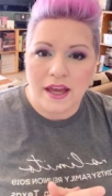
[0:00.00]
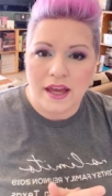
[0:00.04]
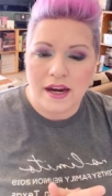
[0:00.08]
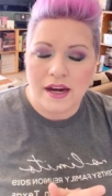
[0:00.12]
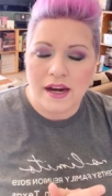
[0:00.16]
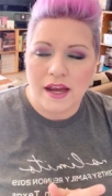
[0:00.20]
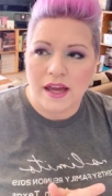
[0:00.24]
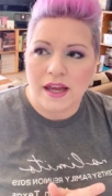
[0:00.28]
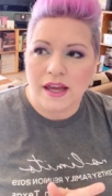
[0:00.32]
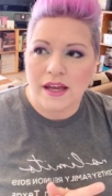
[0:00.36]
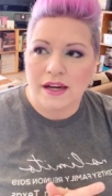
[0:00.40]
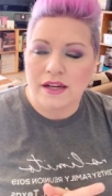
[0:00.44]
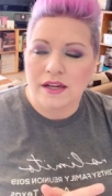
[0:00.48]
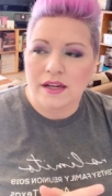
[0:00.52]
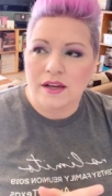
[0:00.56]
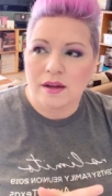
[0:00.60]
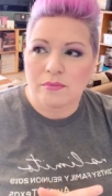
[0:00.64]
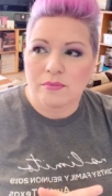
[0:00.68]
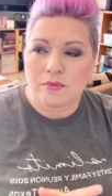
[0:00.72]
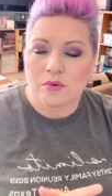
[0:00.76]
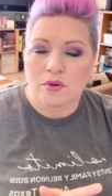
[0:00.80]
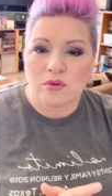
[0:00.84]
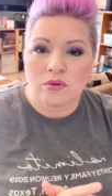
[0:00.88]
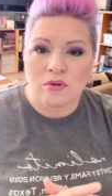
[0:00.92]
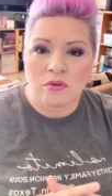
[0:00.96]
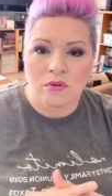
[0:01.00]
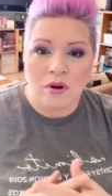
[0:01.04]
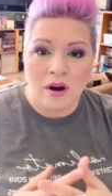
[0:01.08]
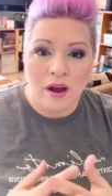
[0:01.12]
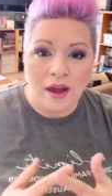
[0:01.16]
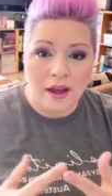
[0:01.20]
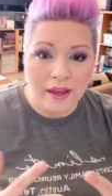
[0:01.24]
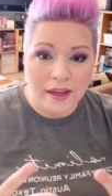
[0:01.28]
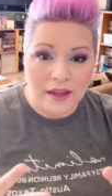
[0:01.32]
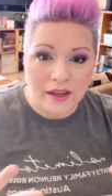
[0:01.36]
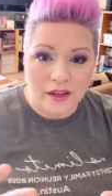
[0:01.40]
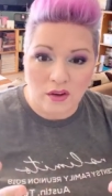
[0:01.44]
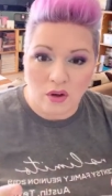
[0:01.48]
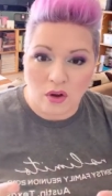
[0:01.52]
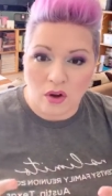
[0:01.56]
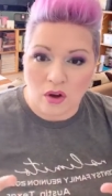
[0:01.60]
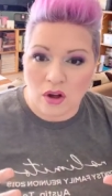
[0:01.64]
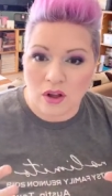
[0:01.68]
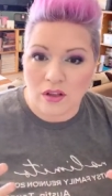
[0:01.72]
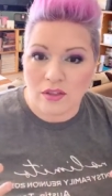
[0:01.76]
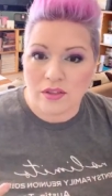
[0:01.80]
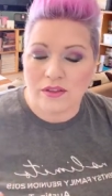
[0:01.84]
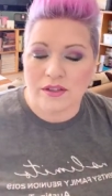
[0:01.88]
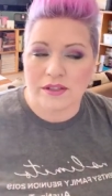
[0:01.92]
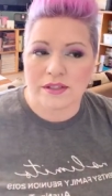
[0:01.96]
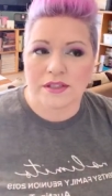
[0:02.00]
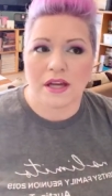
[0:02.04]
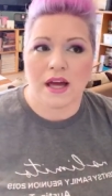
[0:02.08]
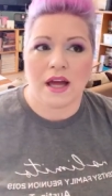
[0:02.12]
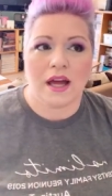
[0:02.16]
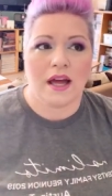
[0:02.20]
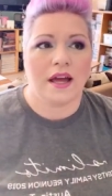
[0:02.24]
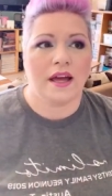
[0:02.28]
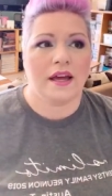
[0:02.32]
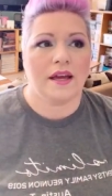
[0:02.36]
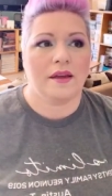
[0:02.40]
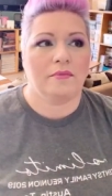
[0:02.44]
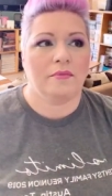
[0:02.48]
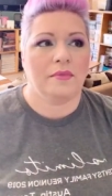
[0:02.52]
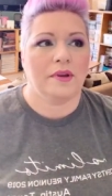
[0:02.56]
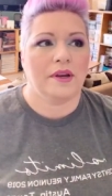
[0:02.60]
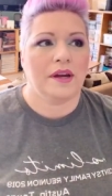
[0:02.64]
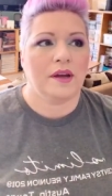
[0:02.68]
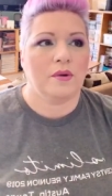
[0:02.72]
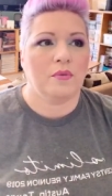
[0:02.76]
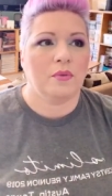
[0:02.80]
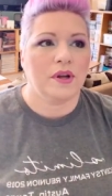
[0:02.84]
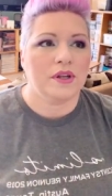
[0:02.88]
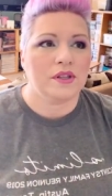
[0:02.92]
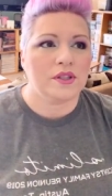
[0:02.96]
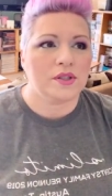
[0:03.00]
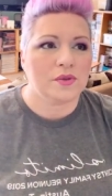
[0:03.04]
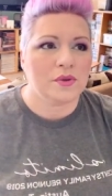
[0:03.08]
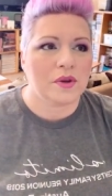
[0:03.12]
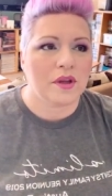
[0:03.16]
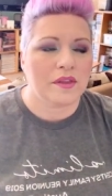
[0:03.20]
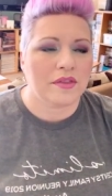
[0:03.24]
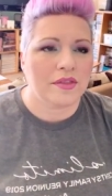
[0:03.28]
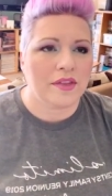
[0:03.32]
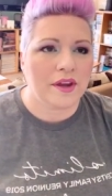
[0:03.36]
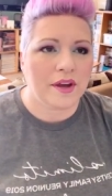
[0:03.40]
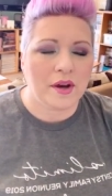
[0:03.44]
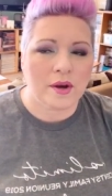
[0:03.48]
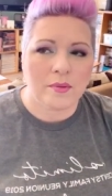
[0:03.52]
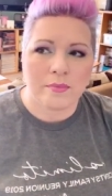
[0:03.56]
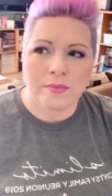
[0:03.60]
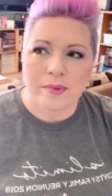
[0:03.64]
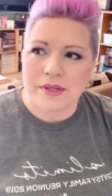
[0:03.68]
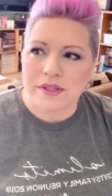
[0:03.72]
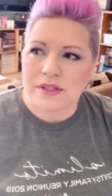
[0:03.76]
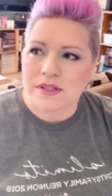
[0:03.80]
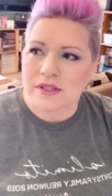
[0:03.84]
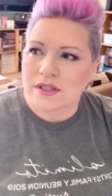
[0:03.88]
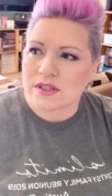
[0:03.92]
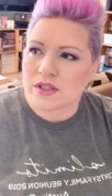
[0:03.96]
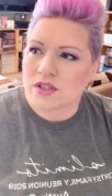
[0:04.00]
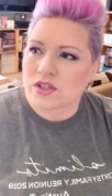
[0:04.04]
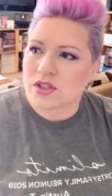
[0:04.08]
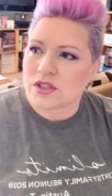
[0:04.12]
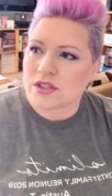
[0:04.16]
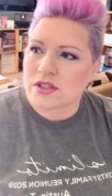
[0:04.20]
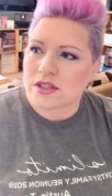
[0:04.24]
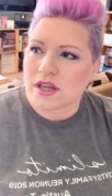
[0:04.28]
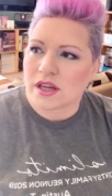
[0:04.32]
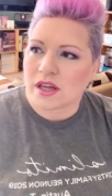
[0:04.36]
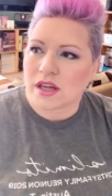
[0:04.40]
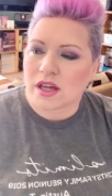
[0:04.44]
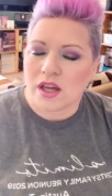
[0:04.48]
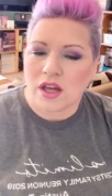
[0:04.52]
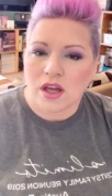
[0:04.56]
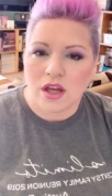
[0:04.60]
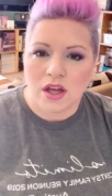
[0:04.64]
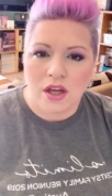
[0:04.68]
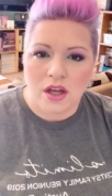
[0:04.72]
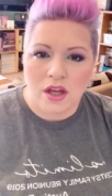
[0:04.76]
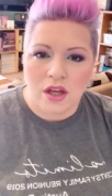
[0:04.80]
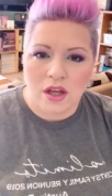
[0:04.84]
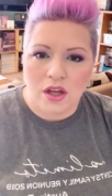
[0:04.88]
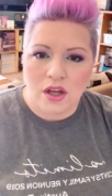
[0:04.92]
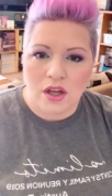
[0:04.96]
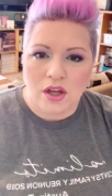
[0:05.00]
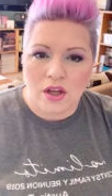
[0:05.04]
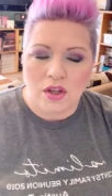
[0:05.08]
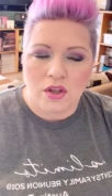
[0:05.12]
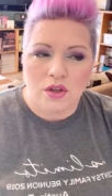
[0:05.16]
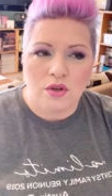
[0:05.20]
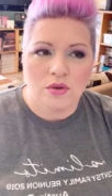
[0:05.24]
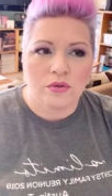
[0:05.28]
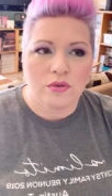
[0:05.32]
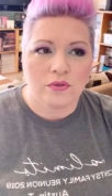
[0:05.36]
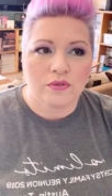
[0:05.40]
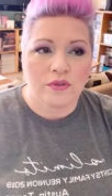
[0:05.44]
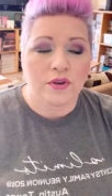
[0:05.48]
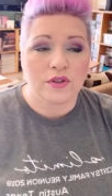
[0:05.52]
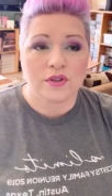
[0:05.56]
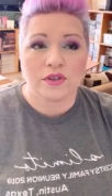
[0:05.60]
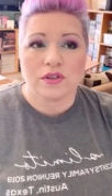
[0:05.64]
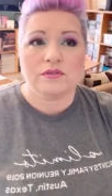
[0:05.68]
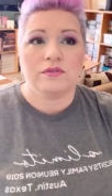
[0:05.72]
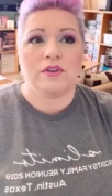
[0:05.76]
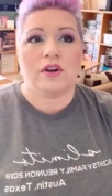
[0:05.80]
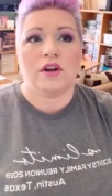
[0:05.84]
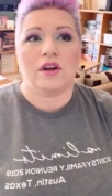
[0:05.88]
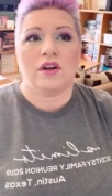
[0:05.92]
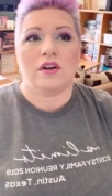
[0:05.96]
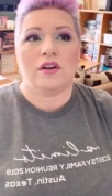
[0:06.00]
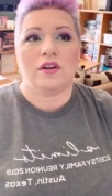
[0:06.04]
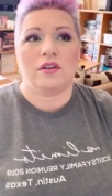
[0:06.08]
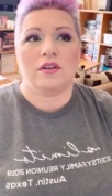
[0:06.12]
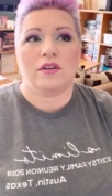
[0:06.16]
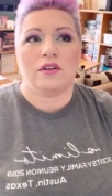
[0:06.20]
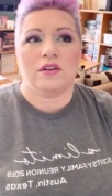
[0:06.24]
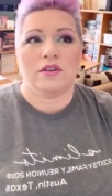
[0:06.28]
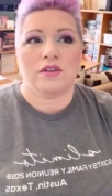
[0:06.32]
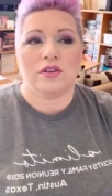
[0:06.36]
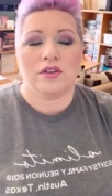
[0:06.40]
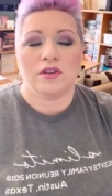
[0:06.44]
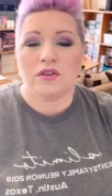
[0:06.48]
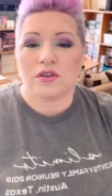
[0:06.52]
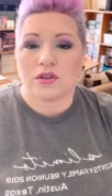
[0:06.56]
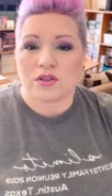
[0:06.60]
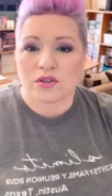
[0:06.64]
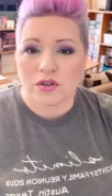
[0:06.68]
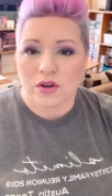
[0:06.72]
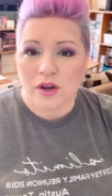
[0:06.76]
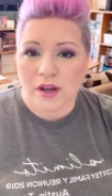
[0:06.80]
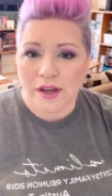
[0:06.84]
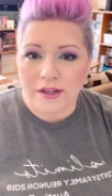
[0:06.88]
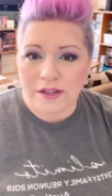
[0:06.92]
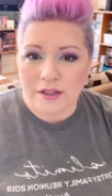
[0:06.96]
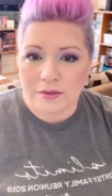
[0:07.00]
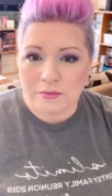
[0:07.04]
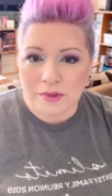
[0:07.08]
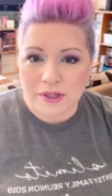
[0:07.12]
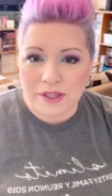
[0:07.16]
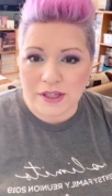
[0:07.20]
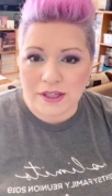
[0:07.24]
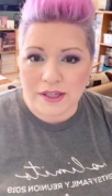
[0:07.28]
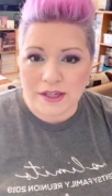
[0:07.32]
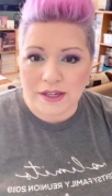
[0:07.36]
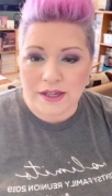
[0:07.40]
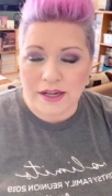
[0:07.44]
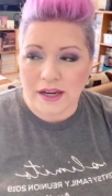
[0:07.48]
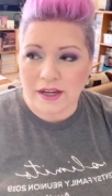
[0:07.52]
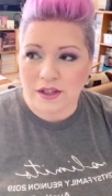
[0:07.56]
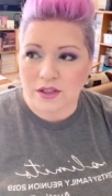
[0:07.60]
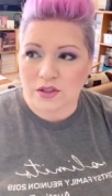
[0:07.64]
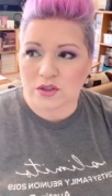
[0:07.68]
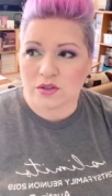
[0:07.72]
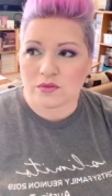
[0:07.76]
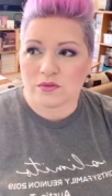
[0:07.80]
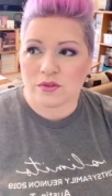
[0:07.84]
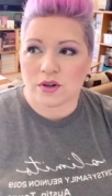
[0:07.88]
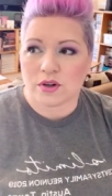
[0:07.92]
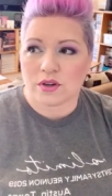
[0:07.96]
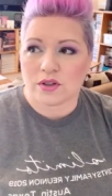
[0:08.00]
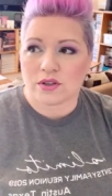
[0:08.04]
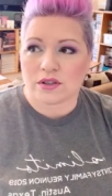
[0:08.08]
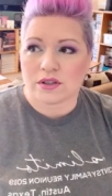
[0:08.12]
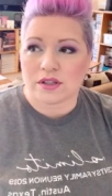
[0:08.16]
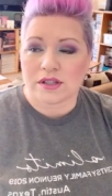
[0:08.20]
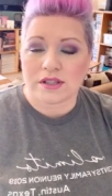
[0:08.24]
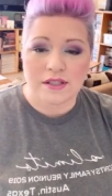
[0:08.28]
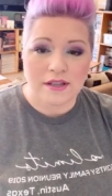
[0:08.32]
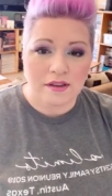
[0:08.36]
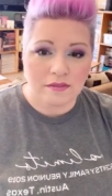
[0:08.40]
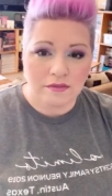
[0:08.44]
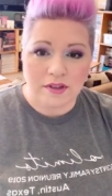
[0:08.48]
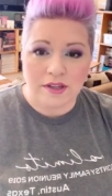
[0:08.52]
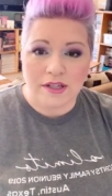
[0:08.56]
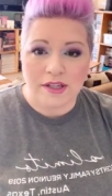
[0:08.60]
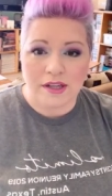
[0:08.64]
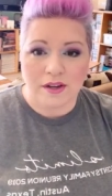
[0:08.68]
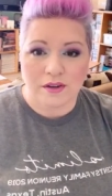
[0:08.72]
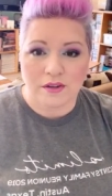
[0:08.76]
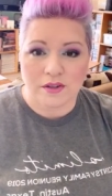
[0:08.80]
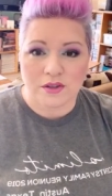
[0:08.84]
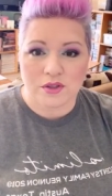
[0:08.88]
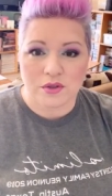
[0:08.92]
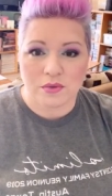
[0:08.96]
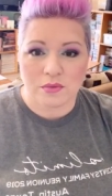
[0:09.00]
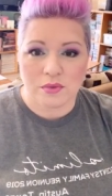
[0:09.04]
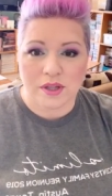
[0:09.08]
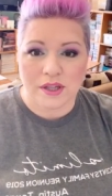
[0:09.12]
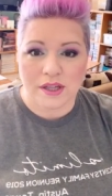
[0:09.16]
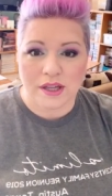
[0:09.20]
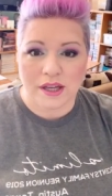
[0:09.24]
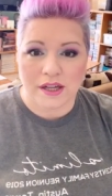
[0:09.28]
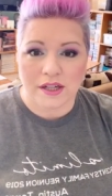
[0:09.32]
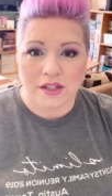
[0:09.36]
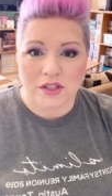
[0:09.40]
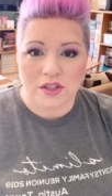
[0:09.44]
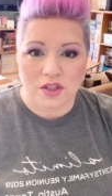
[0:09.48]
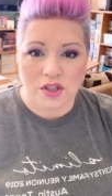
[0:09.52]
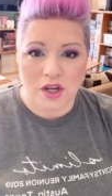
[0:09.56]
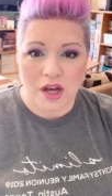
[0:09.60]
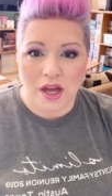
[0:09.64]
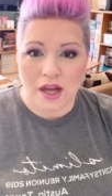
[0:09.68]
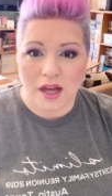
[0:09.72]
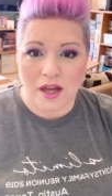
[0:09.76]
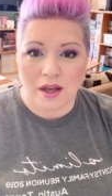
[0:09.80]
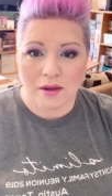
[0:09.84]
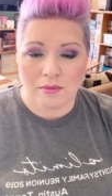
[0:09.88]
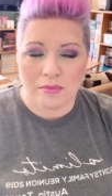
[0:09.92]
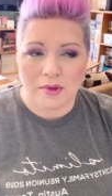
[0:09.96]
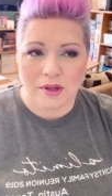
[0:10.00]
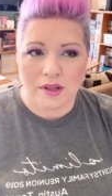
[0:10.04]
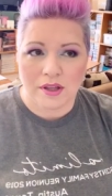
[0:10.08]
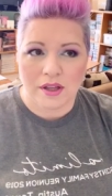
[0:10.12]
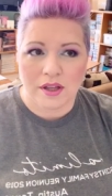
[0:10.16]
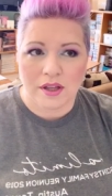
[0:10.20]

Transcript: And I ended up crying all the time. And I went to a therapist and she's like, You, first of all, you're trying to be an extrovert 70 hours a week at a job